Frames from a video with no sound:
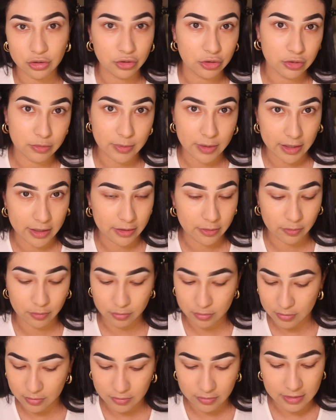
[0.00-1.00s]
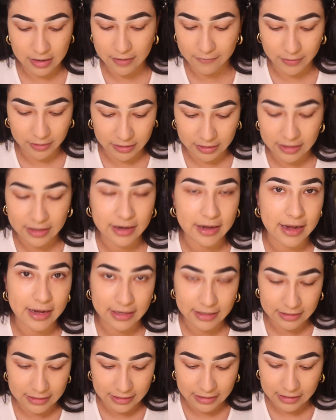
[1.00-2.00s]
you to buy everything and
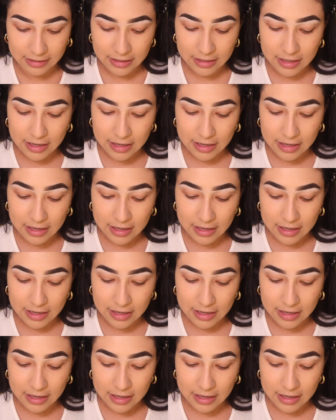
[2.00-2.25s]
anything,